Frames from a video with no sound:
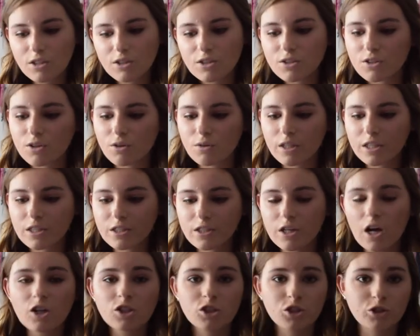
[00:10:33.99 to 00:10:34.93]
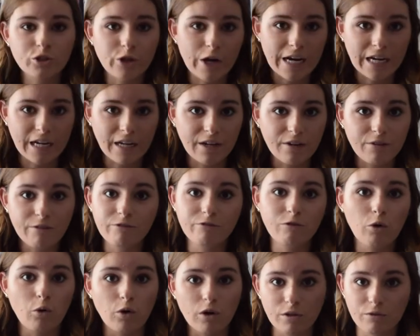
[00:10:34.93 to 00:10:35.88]
So let's talk training
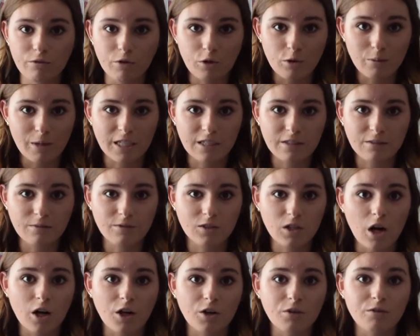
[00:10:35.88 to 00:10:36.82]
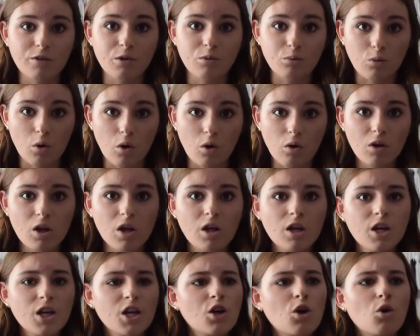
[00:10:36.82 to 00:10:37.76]
for the PhotoPass photography role.
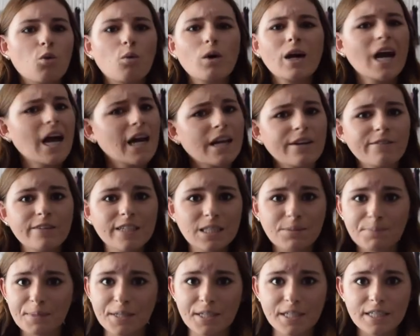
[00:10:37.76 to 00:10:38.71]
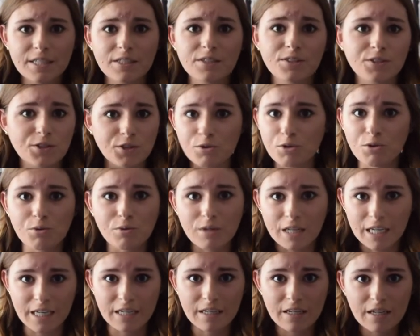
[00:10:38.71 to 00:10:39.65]
What kind of experience do you
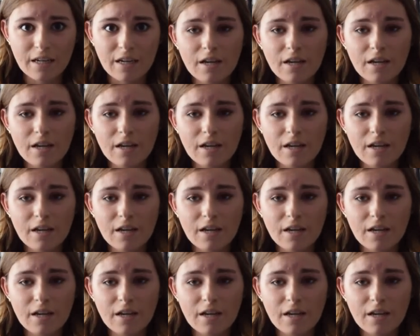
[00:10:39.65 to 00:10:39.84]
need?